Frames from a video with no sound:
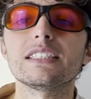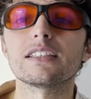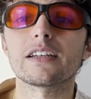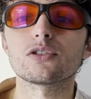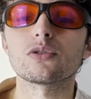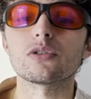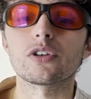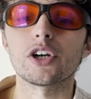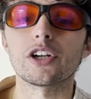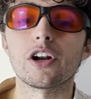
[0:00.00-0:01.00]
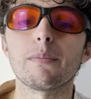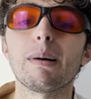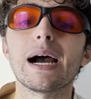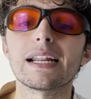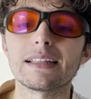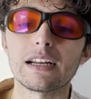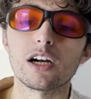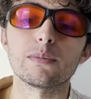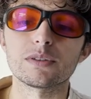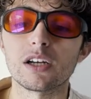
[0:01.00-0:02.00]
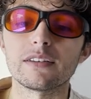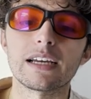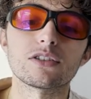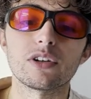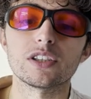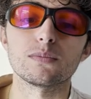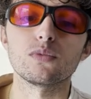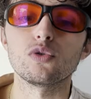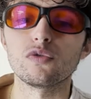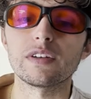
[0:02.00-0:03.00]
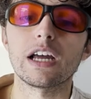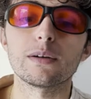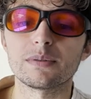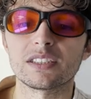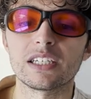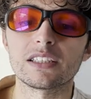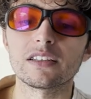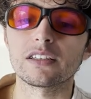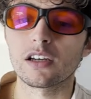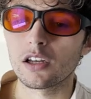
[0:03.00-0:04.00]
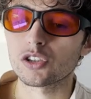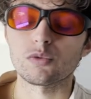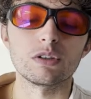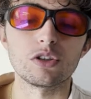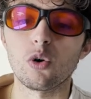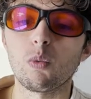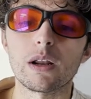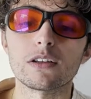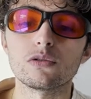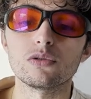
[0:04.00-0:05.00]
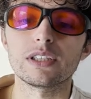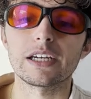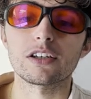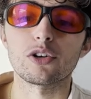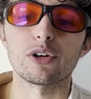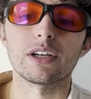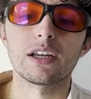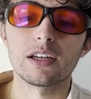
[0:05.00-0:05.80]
electrical current in our body that helps electrons move and helps signaling, so we don't want to lose that current.